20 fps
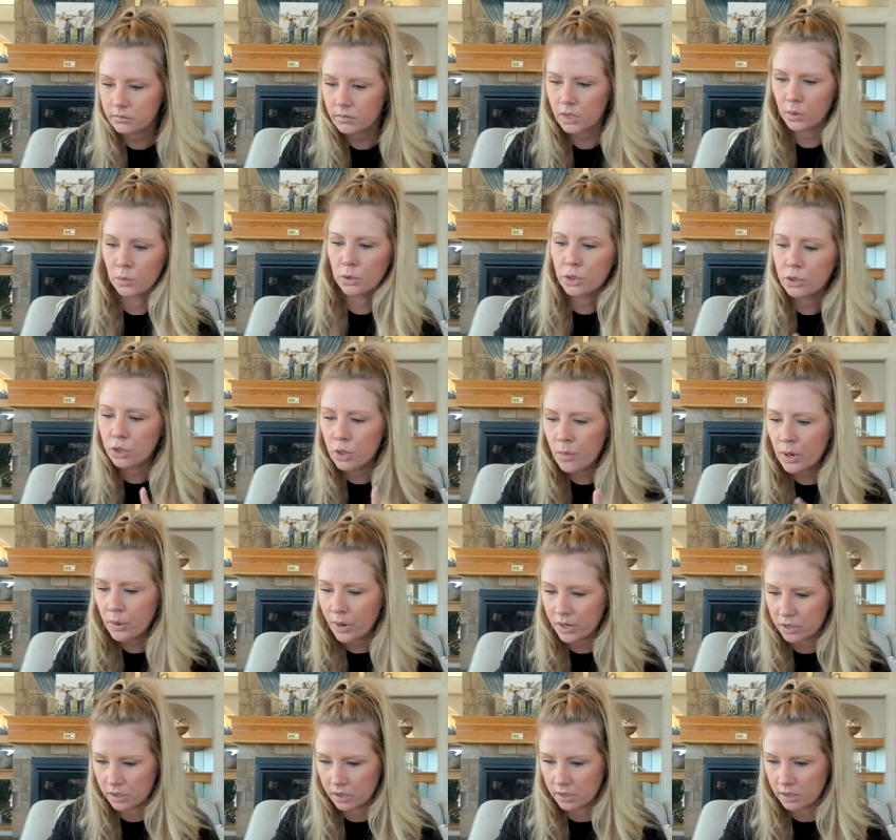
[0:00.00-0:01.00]
We'll do two more
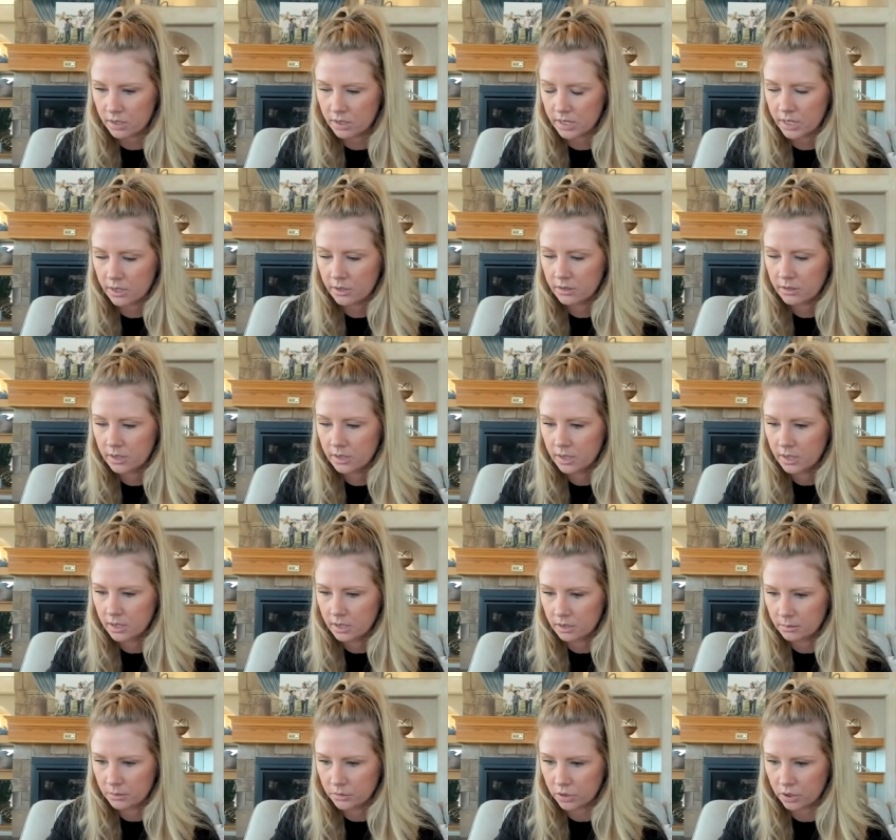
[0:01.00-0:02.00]
questions. Deal?
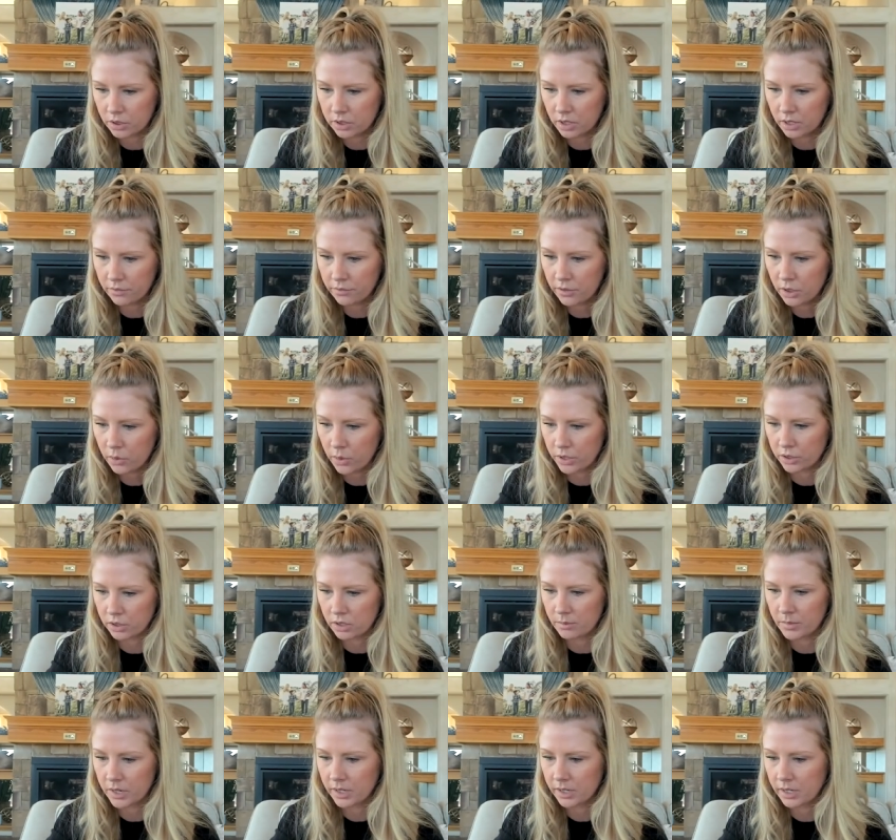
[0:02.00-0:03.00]
just looking for a
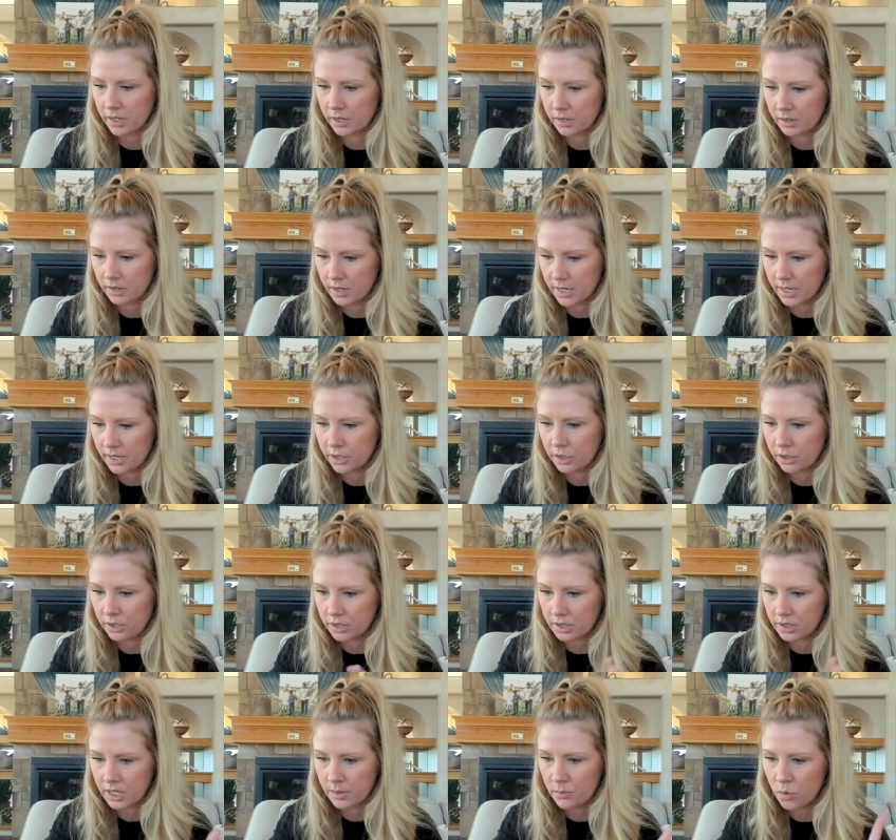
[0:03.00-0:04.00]
question mark here. I got to do the
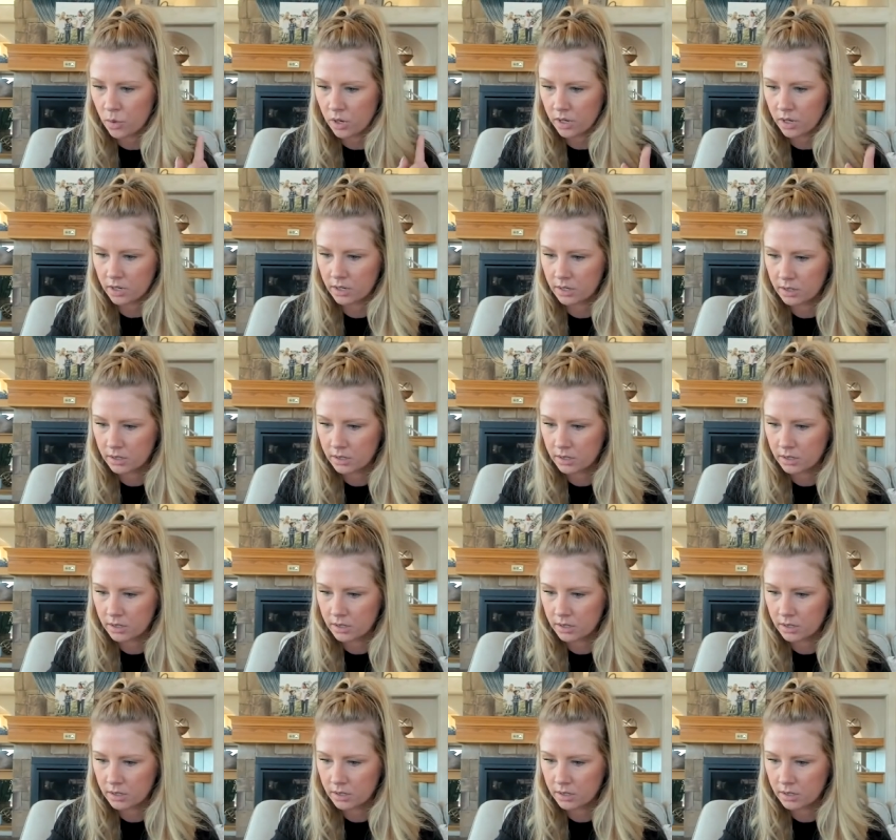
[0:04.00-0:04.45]
see more